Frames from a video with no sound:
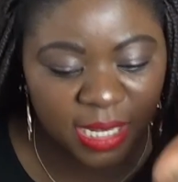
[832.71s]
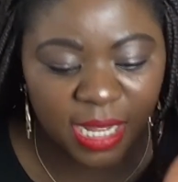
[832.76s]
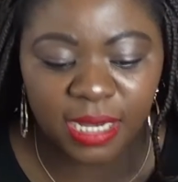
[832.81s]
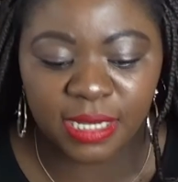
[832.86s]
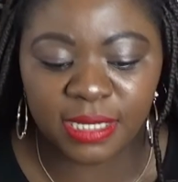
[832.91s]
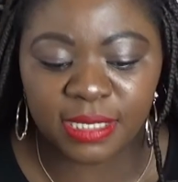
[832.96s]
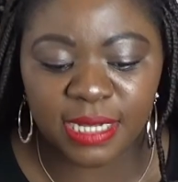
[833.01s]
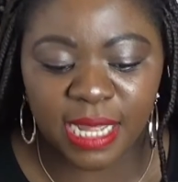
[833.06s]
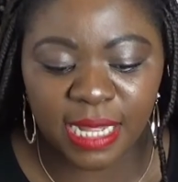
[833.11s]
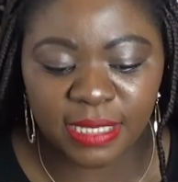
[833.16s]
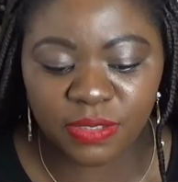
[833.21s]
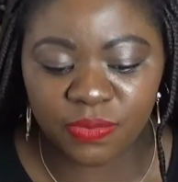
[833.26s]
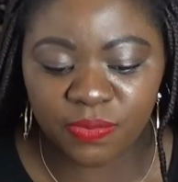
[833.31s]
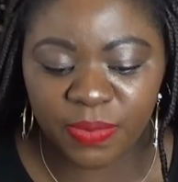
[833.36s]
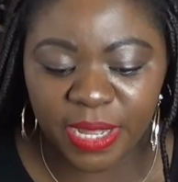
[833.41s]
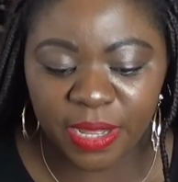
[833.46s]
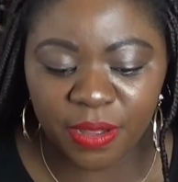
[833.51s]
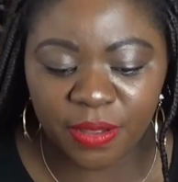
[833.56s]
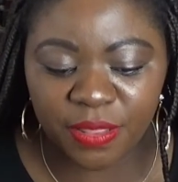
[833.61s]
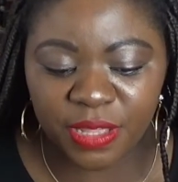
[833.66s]
And as
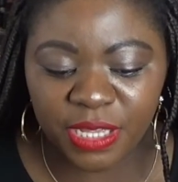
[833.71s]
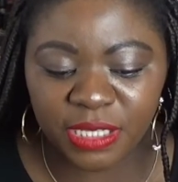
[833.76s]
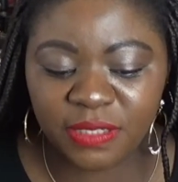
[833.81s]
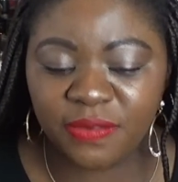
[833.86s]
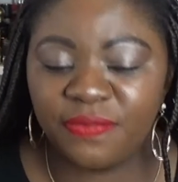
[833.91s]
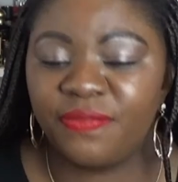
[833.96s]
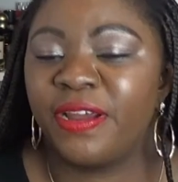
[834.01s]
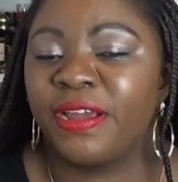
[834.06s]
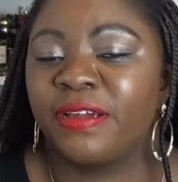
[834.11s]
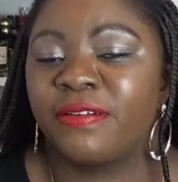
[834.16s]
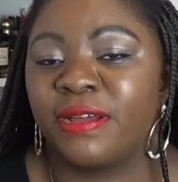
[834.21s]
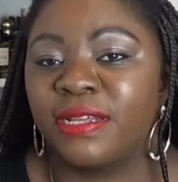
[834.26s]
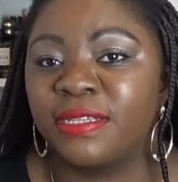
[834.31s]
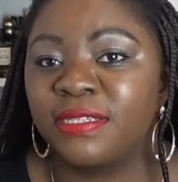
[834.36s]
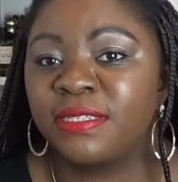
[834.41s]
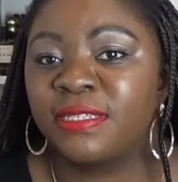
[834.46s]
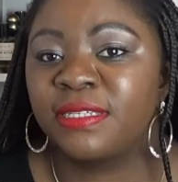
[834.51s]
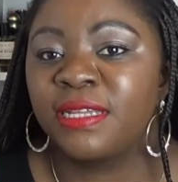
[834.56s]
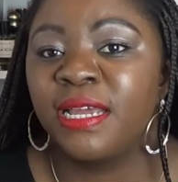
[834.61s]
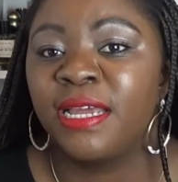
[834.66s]
well, this
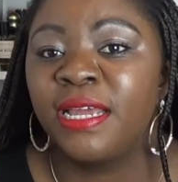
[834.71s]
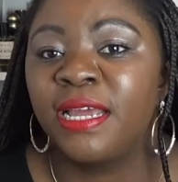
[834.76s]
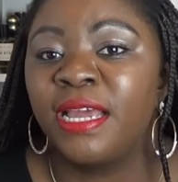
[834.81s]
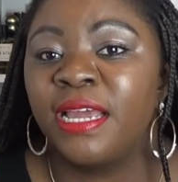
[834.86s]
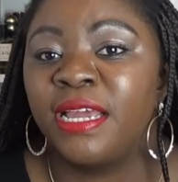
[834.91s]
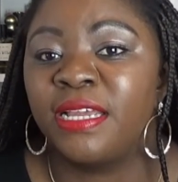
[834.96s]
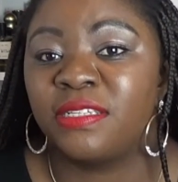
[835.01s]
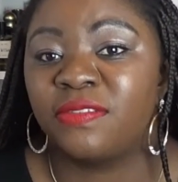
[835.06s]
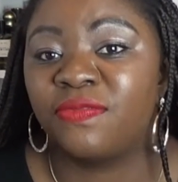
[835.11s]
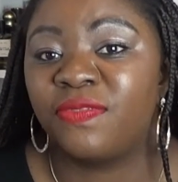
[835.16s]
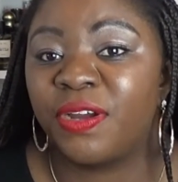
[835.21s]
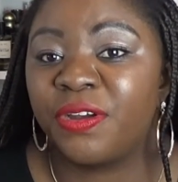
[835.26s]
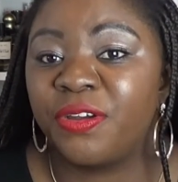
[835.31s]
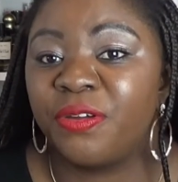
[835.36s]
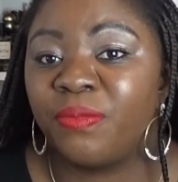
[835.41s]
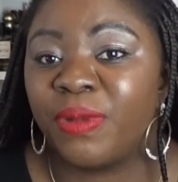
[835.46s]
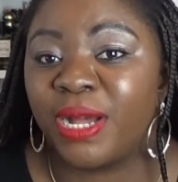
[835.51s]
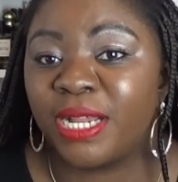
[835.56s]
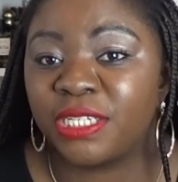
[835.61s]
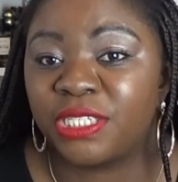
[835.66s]
fragrance is very
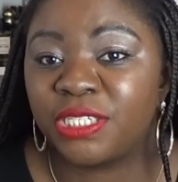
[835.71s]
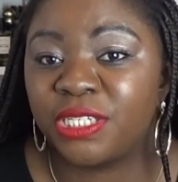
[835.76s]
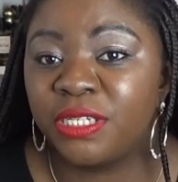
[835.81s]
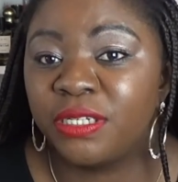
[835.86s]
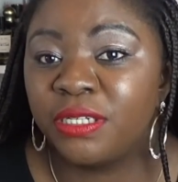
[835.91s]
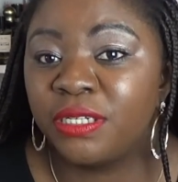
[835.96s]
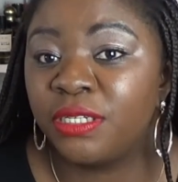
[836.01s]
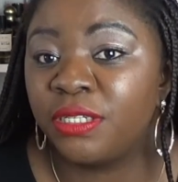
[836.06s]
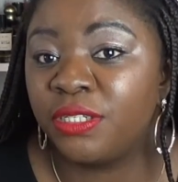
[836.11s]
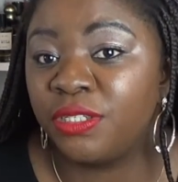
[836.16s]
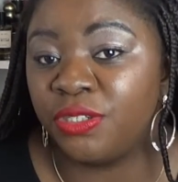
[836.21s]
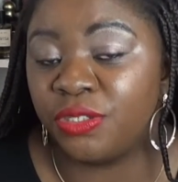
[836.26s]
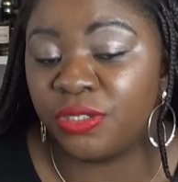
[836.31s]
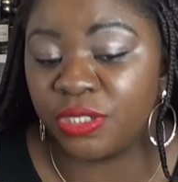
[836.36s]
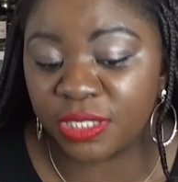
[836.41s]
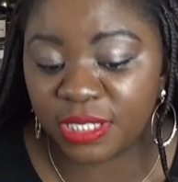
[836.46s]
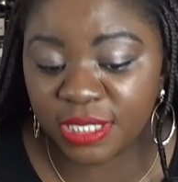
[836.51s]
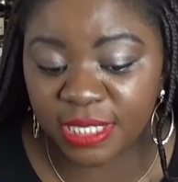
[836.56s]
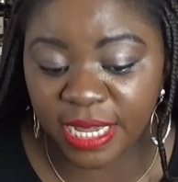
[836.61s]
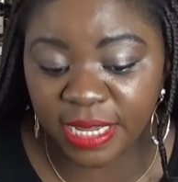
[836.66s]
much
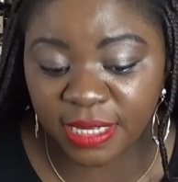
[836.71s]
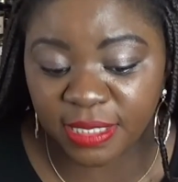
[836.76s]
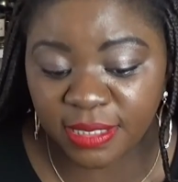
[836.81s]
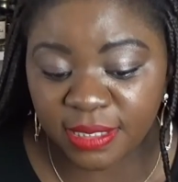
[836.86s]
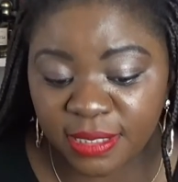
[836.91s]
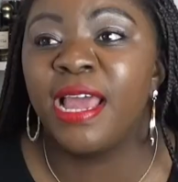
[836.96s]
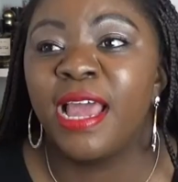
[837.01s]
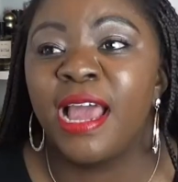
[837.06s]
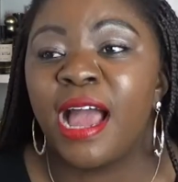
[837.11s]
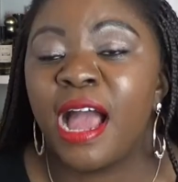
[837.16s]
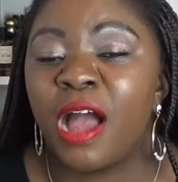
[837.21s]
unisex.